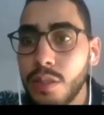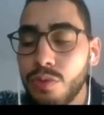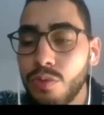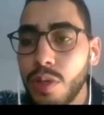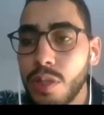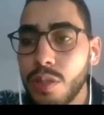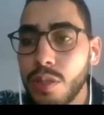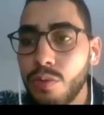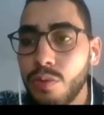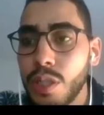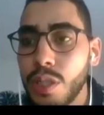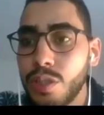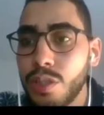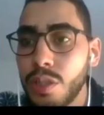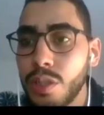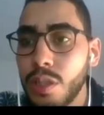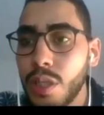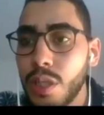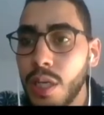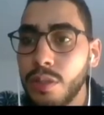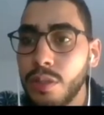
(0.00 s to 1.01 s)
was washed
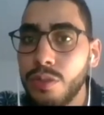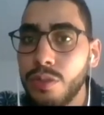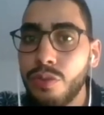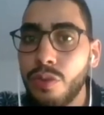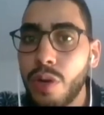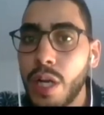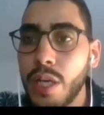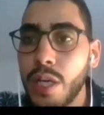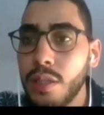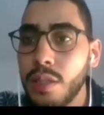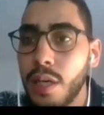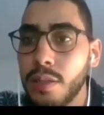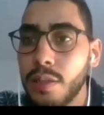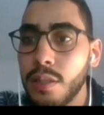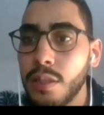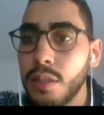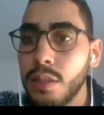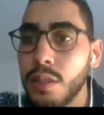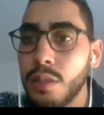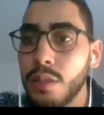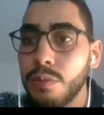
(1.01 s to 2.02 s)
and dried
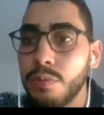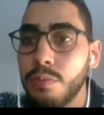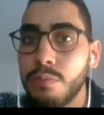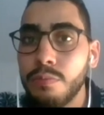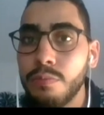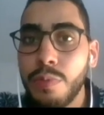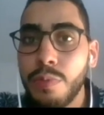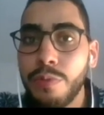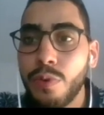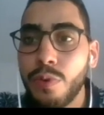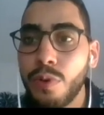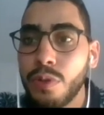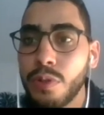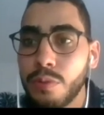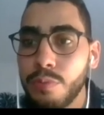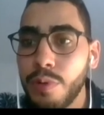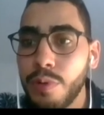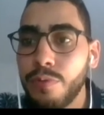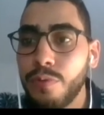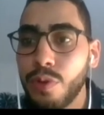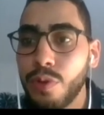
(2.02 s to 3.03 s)

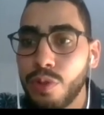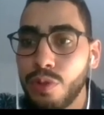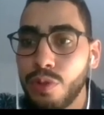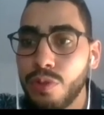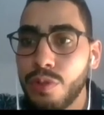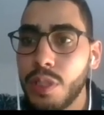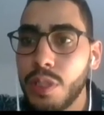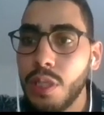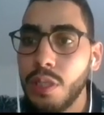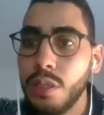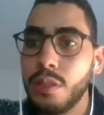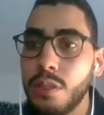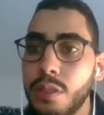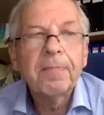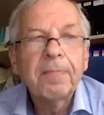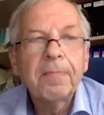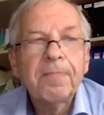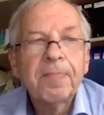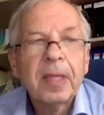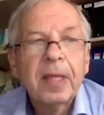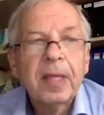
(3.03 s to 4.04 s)
before used in the
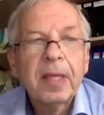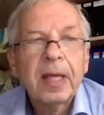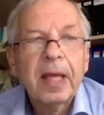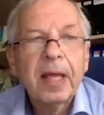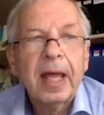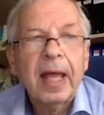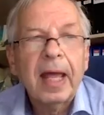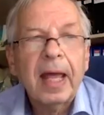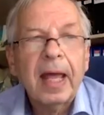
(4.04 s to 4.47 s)
concrete.